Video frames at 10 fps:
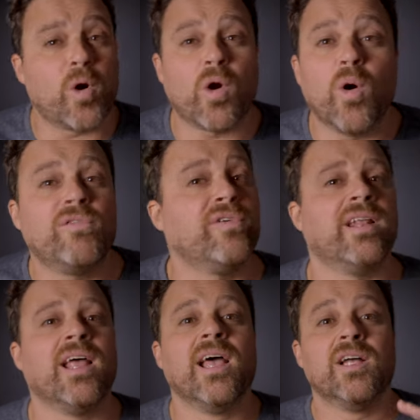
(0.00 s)
more often
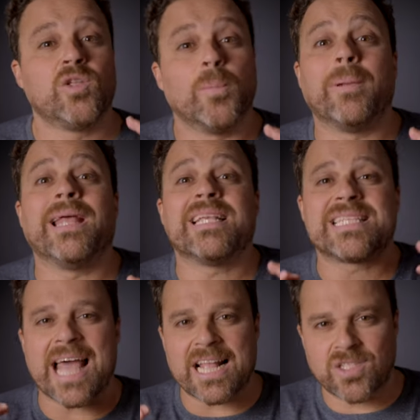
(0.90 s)
to play the
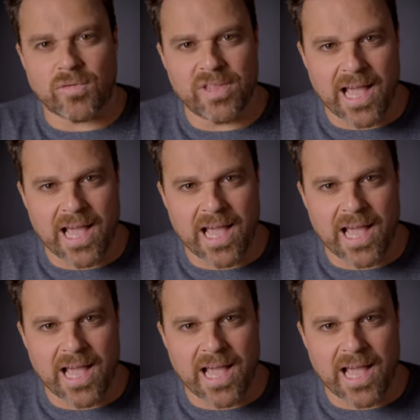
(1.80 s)
sides of the